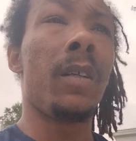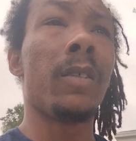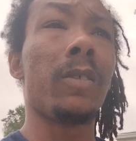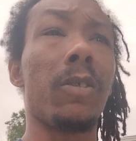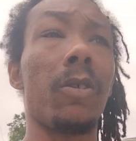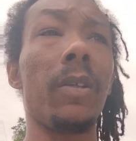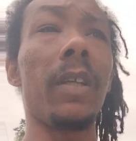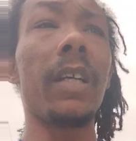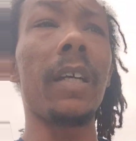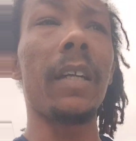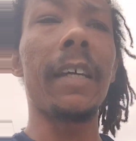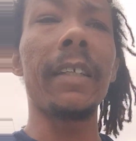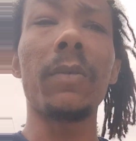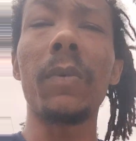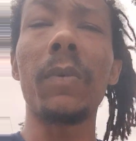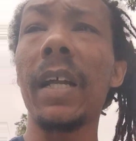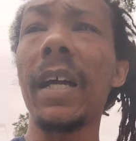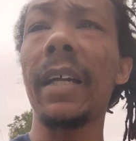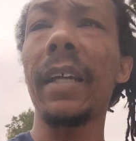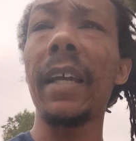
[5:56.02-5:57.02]
So yeah, that's
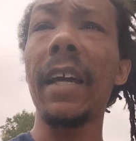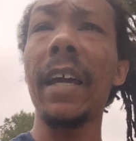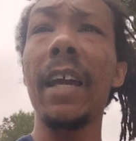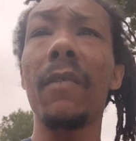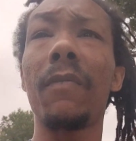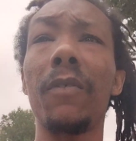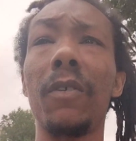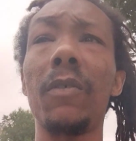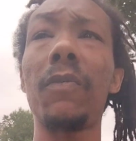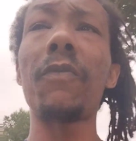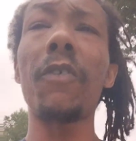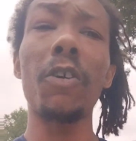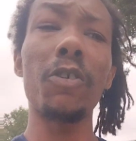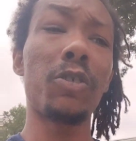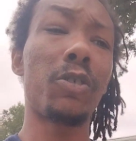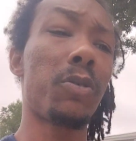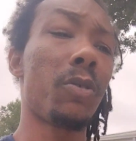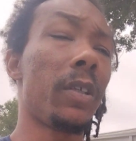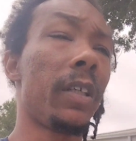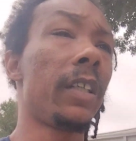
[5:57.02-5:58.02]
what I gained from the
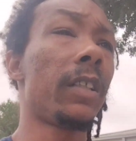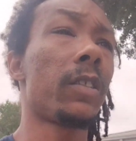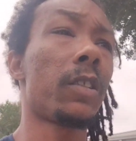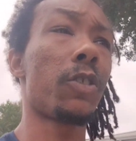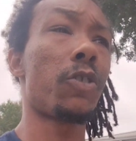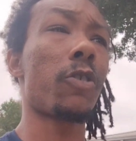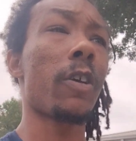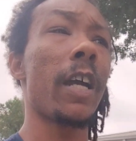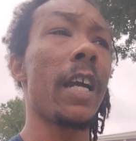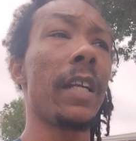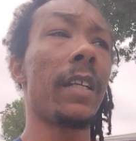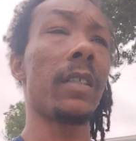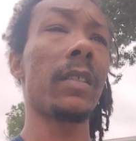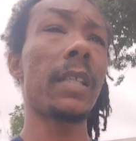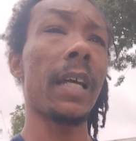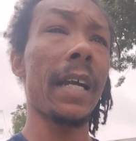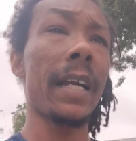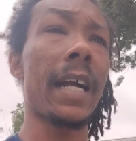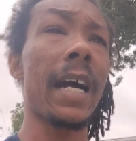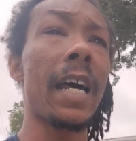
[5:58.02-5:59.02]
first 2 years of trading
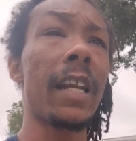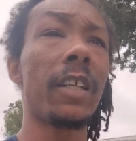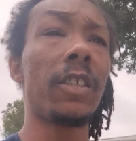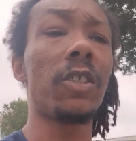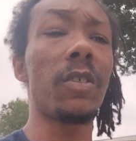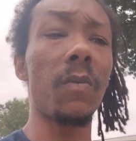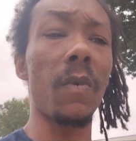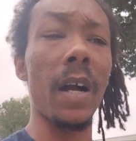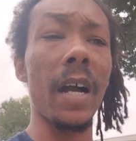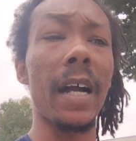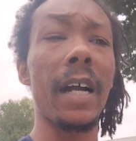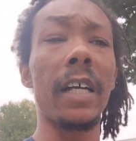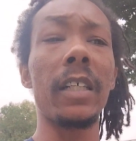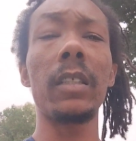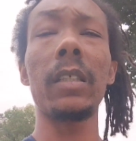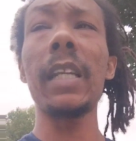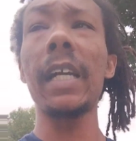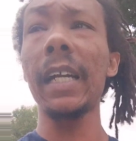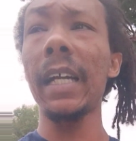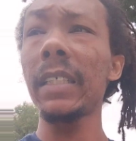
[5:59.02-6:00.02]

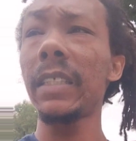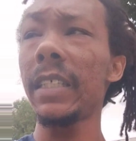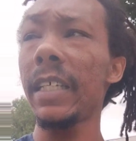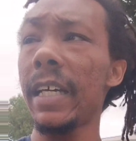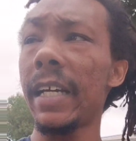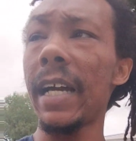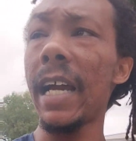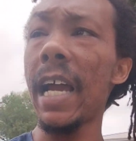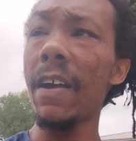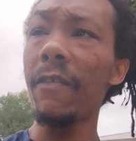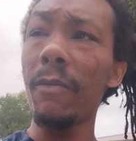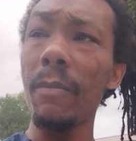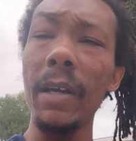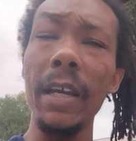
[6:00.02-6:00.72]
psychology-wise. Like I said, I haven't